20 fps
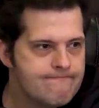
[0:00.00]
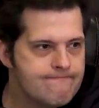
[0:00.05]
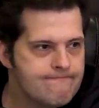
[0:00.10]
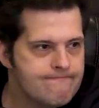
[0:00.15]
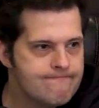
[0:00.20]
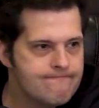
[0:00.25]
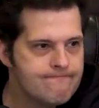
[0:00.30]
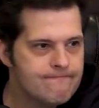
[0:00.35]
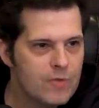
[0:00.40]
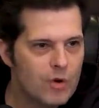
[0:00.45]

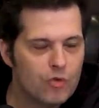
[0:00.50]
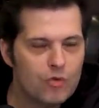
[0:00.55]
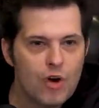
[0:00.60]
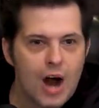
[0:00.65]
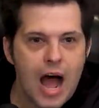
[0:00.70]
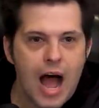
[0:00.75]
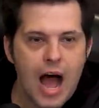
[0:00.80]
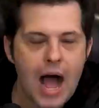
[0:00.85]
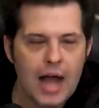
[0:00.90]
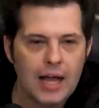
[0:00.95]
mm,
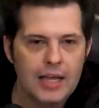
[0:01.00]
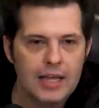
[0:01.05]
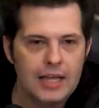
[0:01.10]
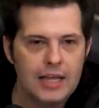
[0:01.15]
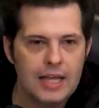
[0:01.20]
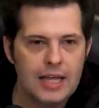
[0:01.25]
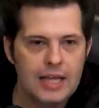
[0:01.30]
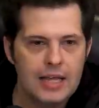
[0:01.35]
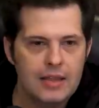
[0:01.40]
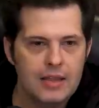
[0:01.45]
rock
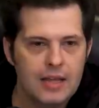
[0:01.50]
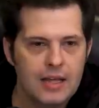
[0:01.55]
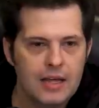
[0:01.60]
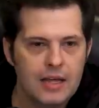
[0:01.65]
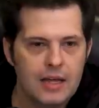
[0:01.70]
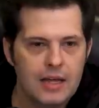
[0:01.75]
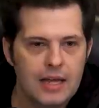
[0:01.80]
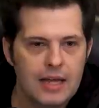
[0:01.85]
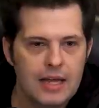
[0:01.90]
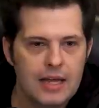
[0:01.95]
in
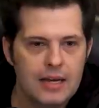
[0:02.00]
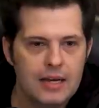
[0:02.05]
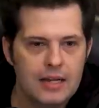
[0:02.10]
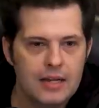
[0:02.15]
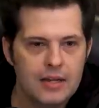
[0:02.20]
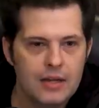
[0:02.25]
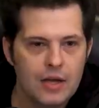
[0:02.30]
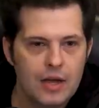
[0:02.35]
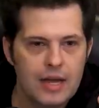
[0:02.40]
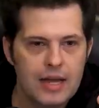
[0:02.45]
the
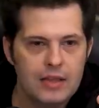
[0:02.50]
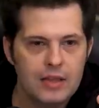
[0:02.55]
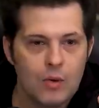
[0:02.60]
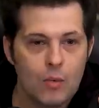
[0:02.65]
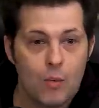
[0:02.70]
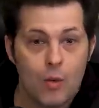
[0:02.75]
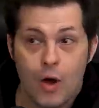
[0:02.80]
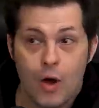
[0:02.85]
in the in the